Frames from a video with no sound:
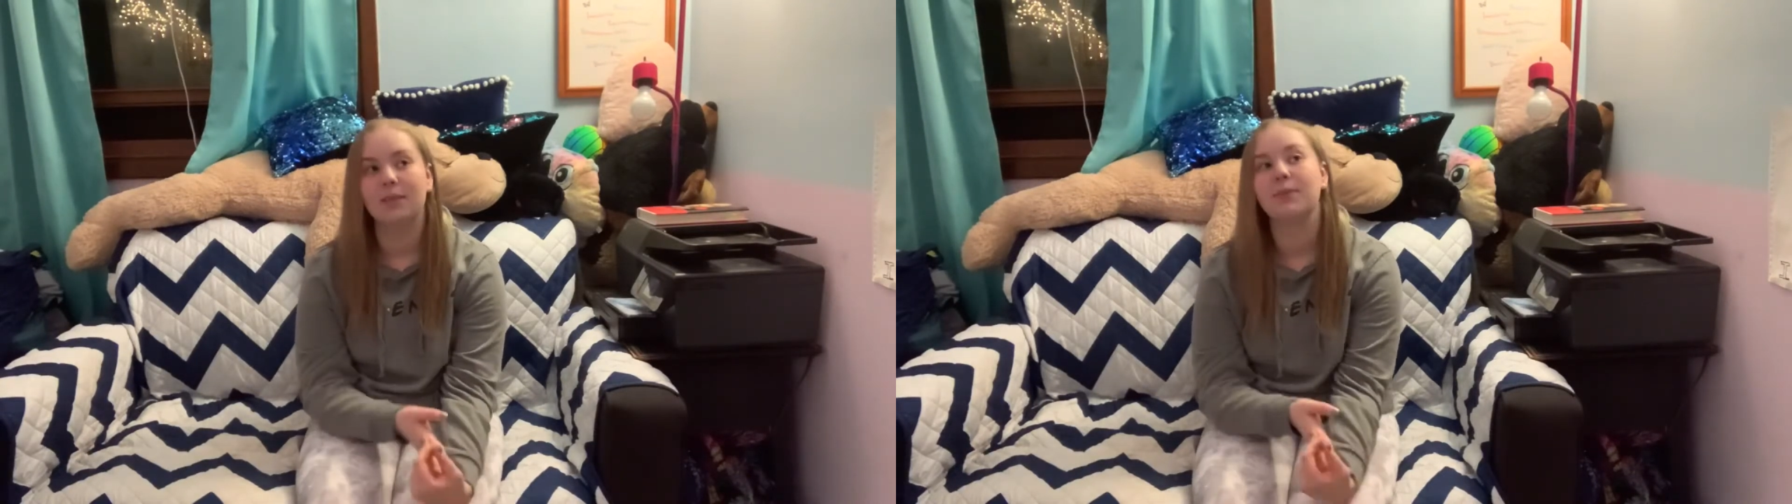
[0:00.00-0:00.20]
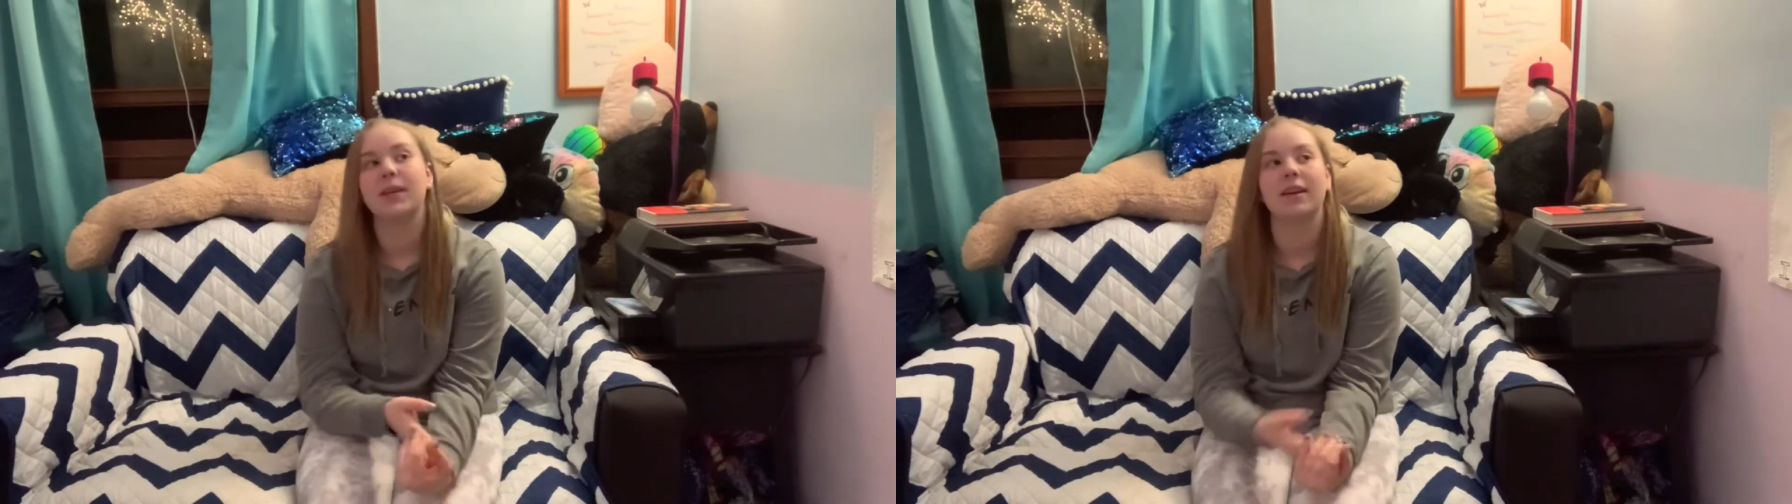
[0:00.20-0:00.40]

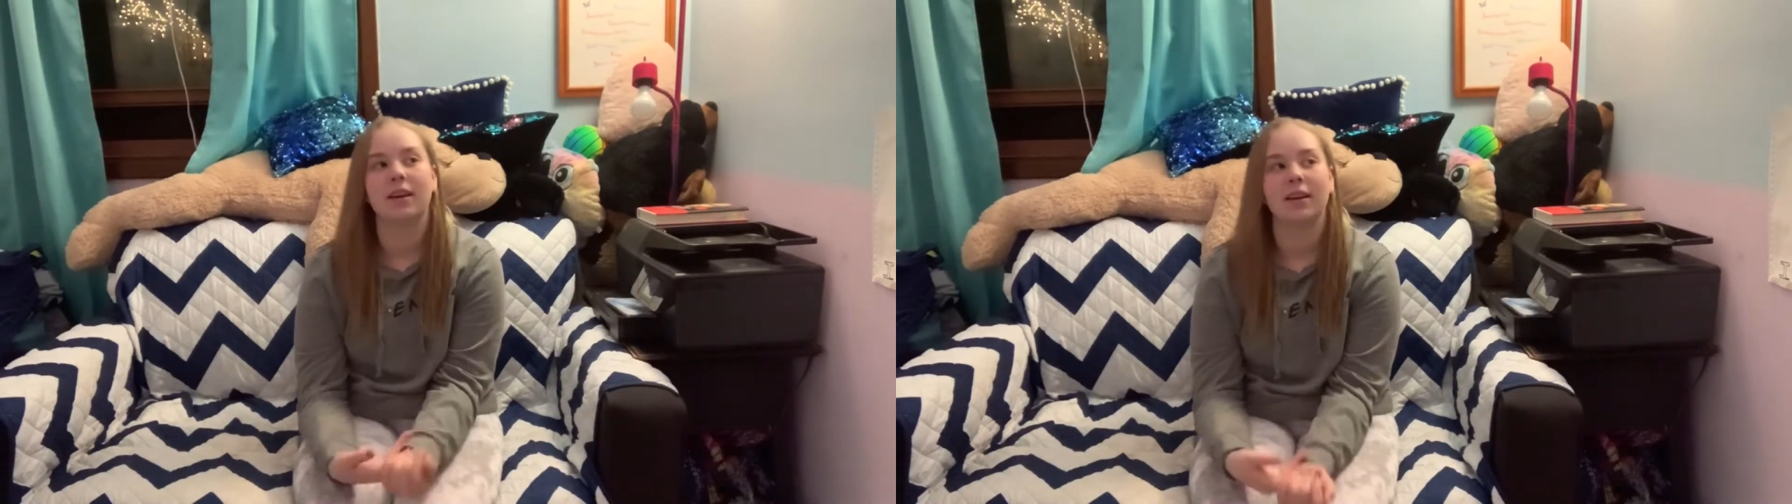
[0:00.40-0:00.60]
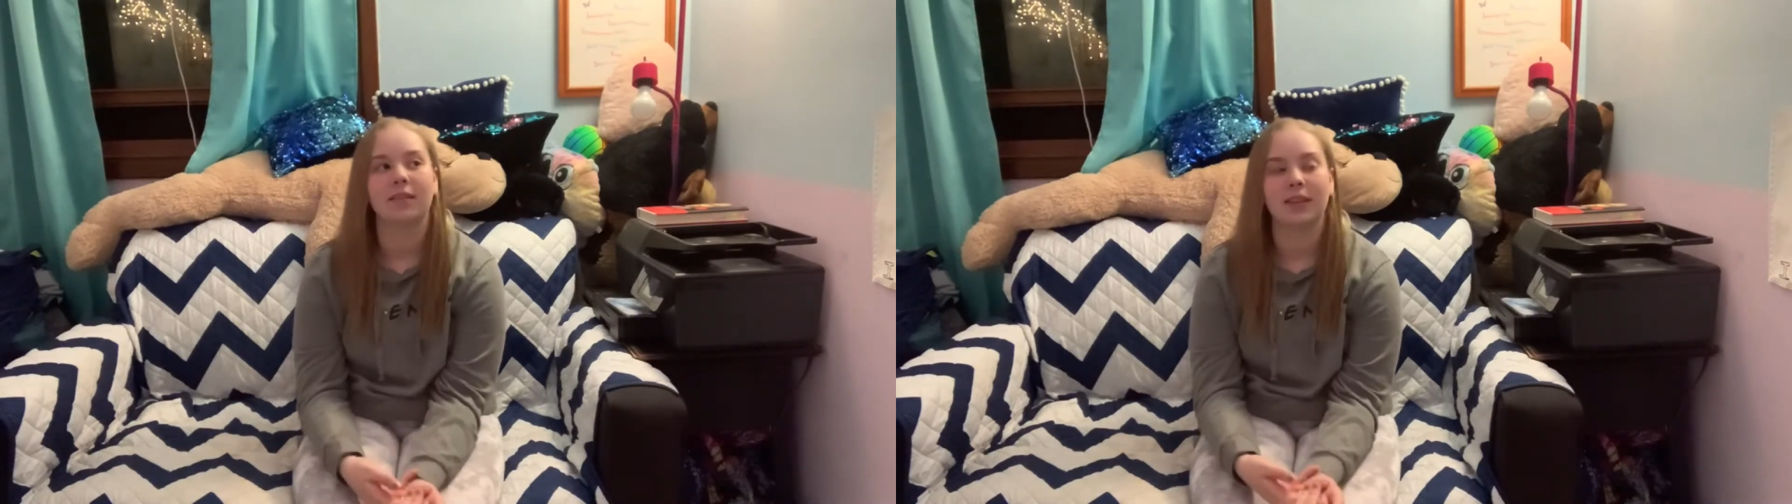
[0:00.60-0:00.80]
being
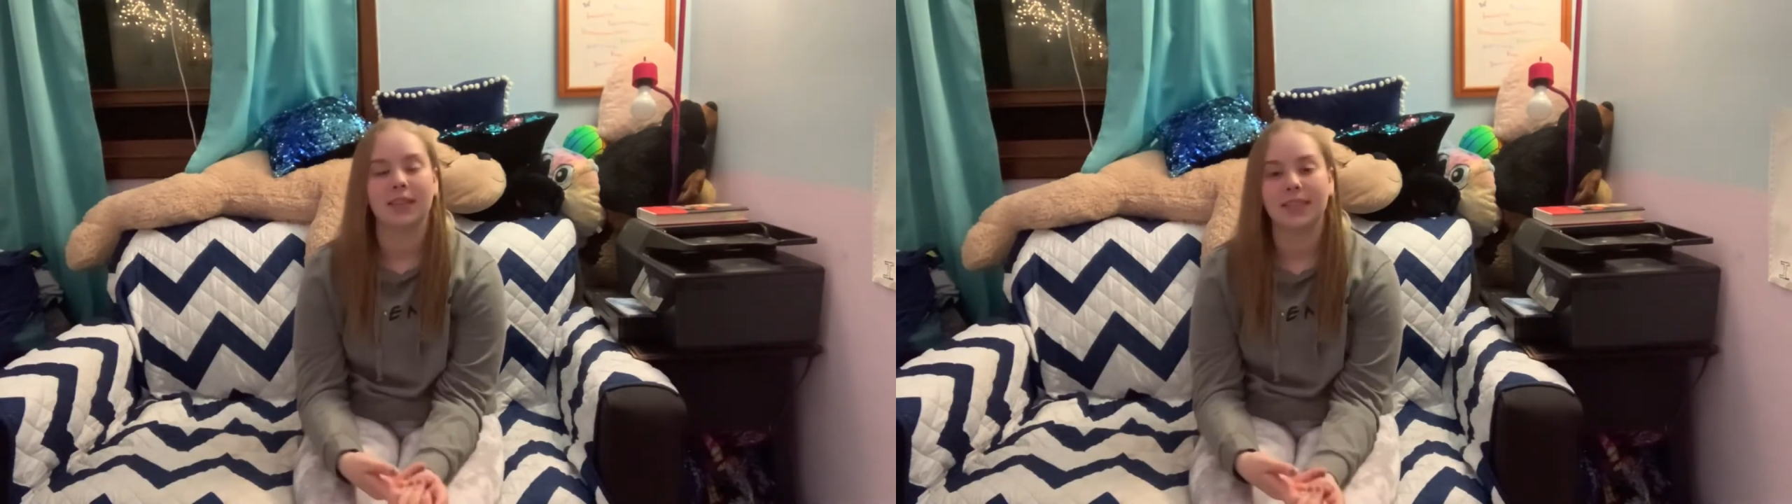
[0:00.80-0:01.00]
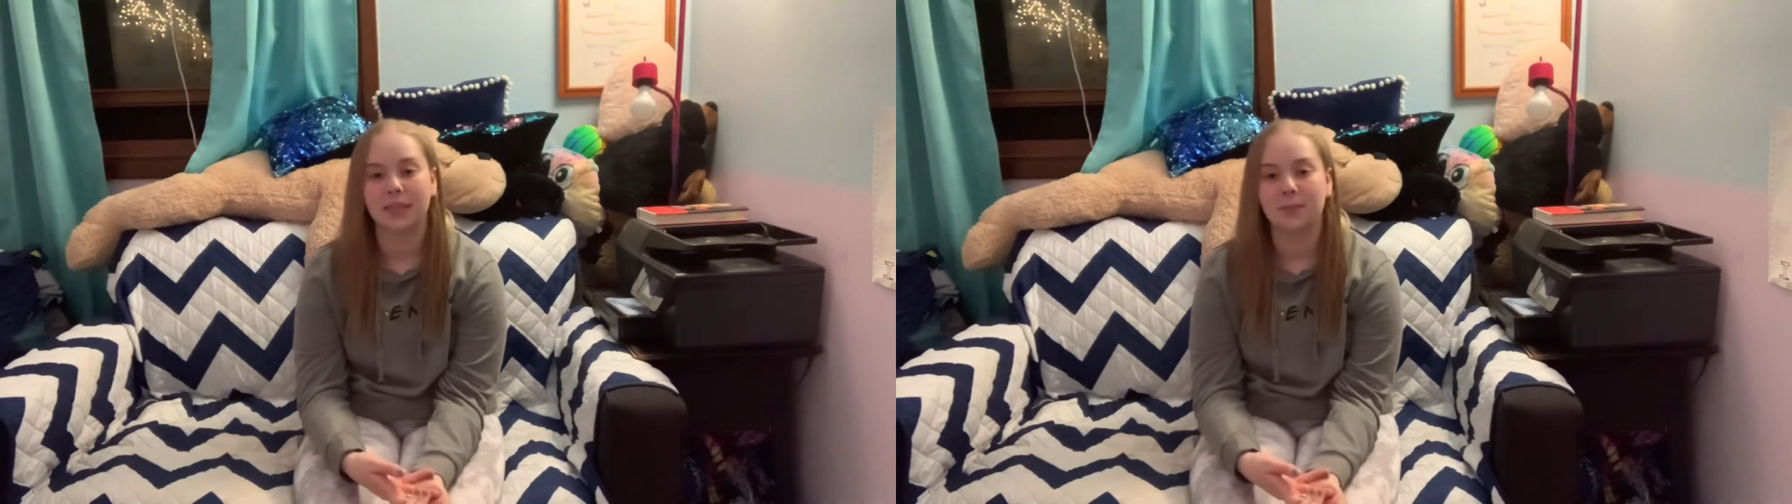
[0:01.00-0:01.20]
really
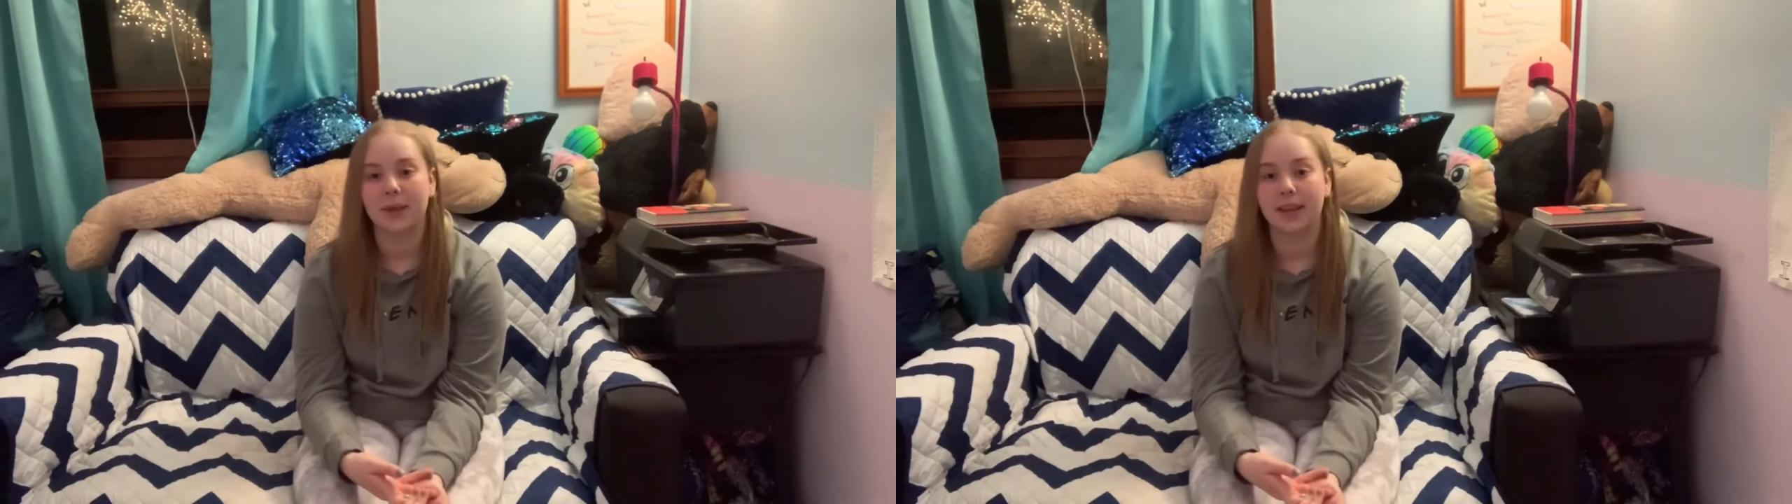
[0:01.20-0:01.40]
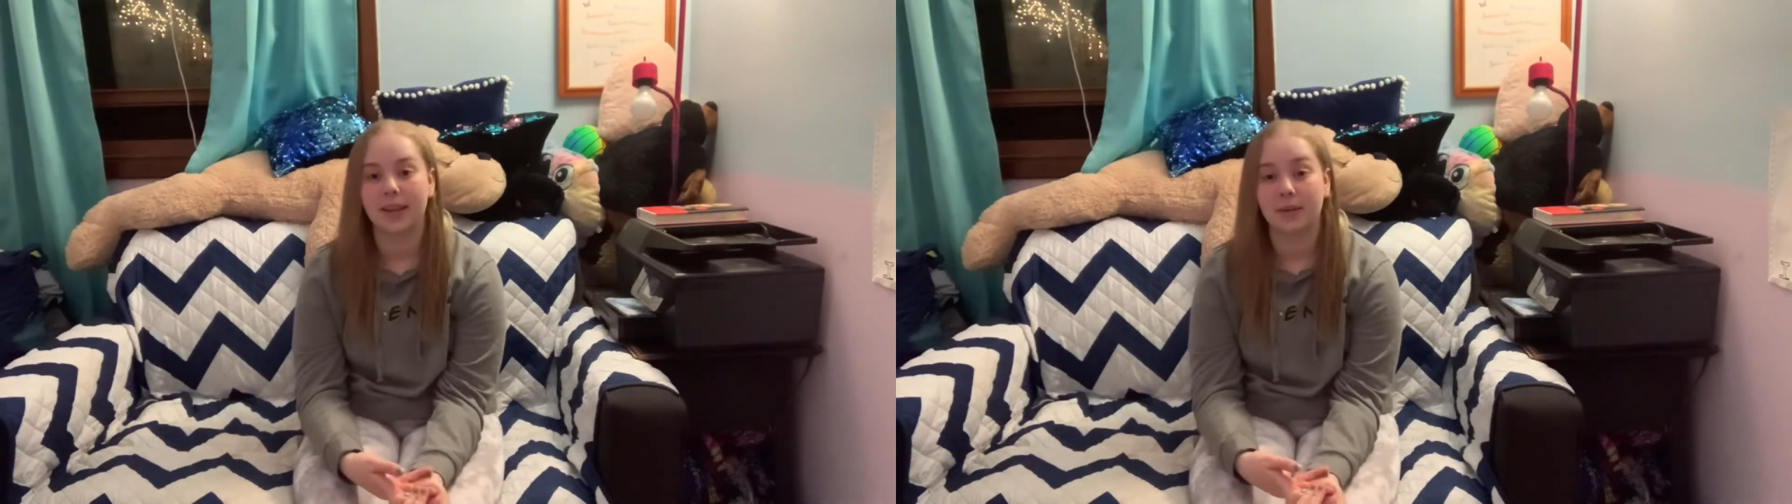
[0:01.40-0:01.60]

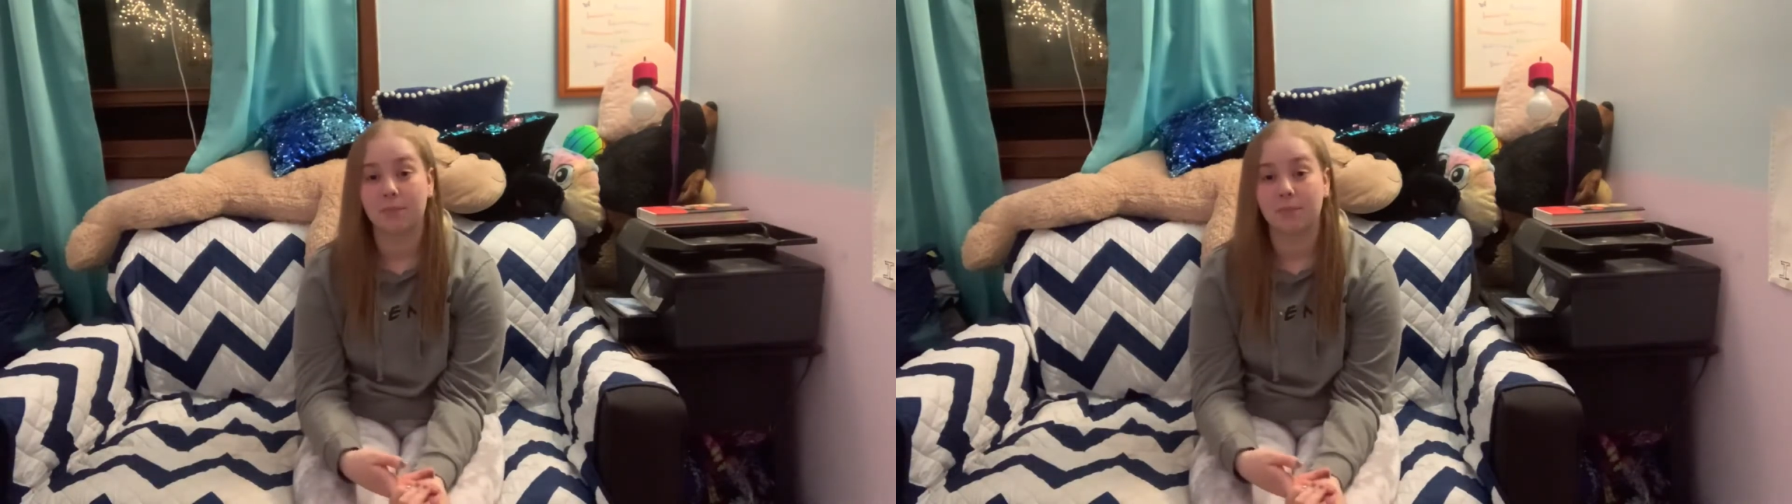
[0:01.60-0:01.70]
stupid,